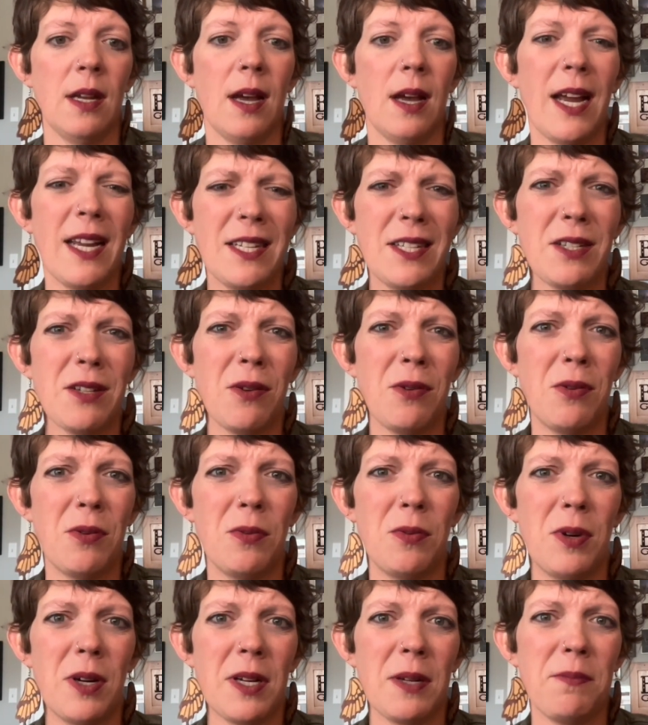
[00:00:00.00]
I don't
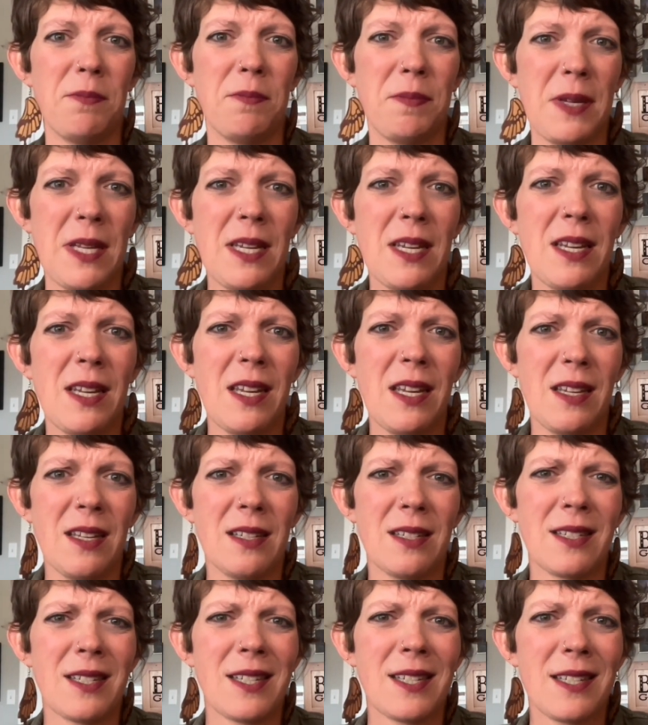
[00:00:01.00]
want to be
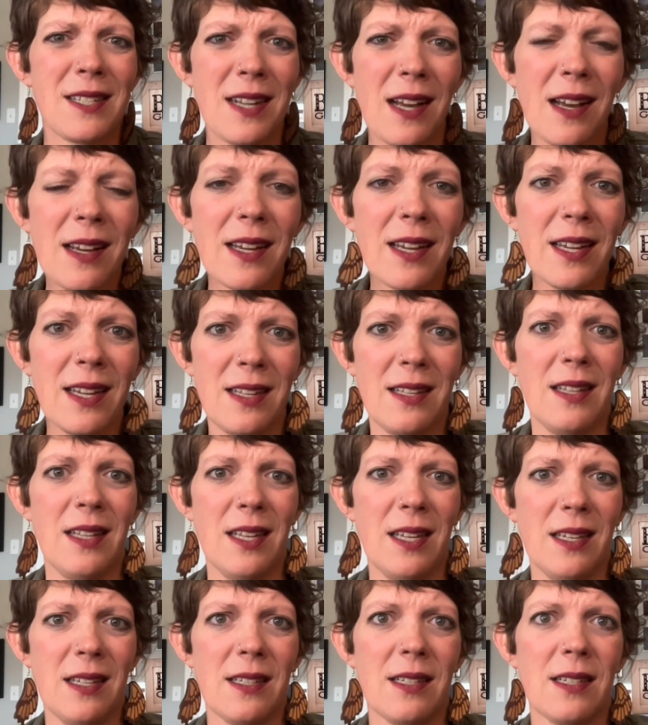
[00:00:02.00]
stuck in
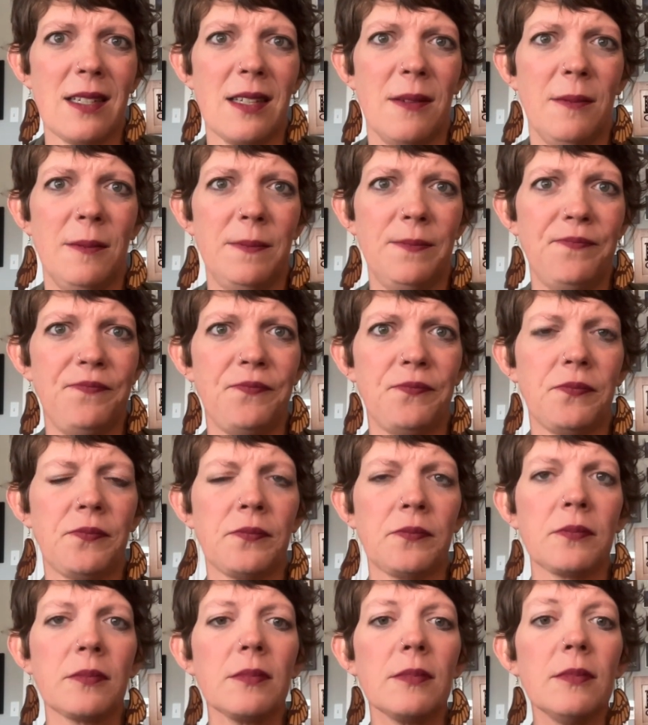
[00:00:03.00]
this.
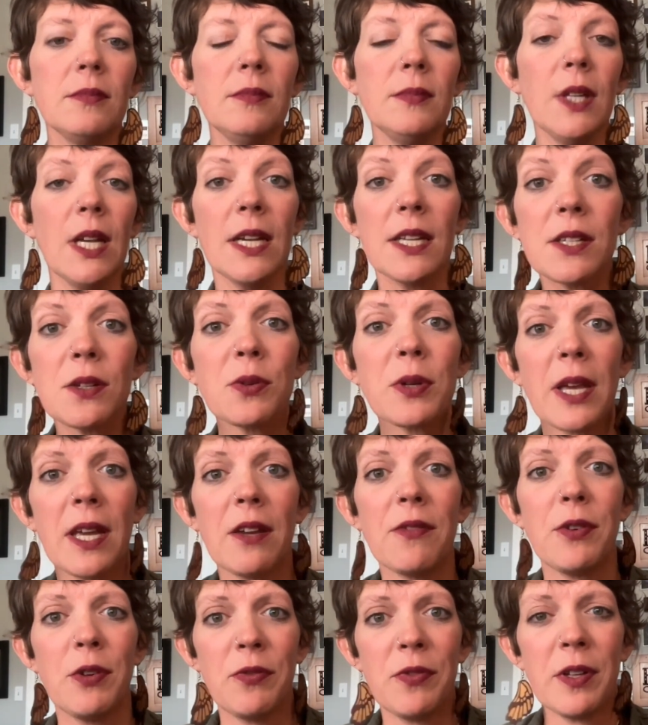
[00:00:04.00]
It's okay
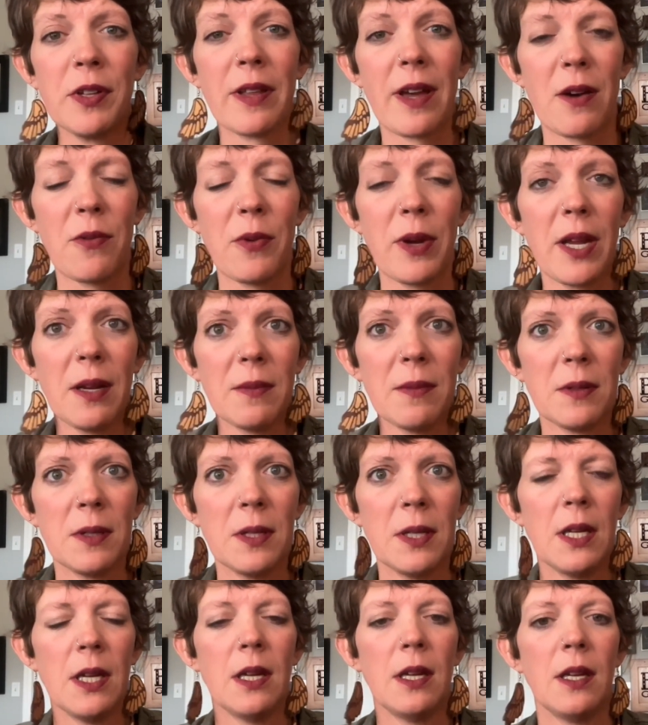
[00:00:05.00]
if you feel that way.
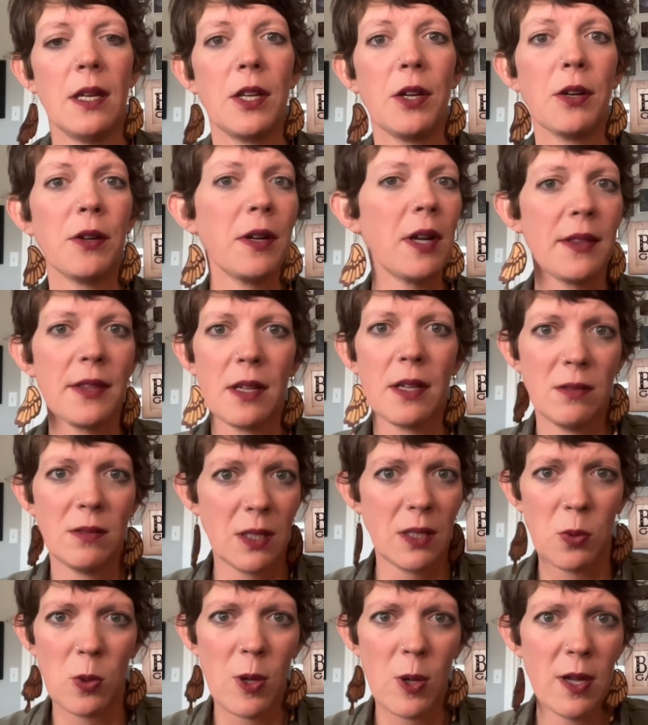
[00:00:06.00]
You're not the
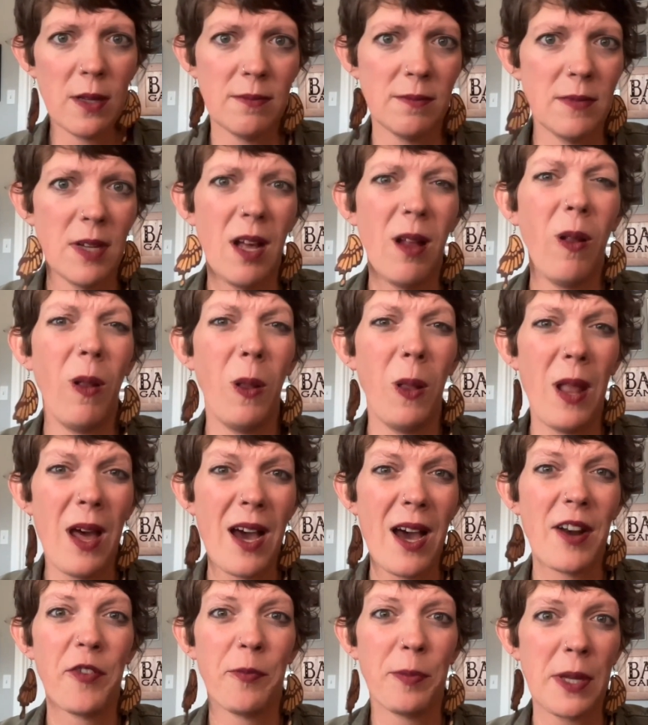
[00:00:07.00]
only one. A
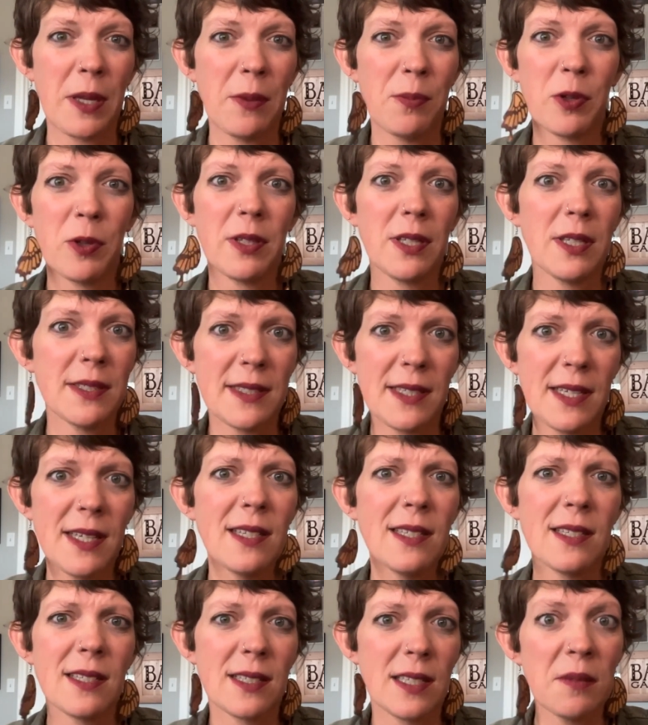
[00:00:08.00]
lot of people these
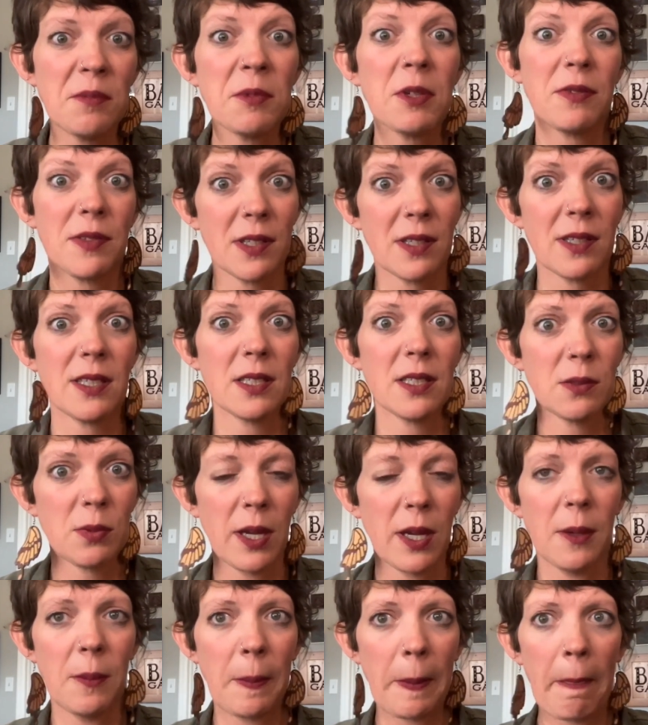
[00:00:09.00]
days seem to feel this way.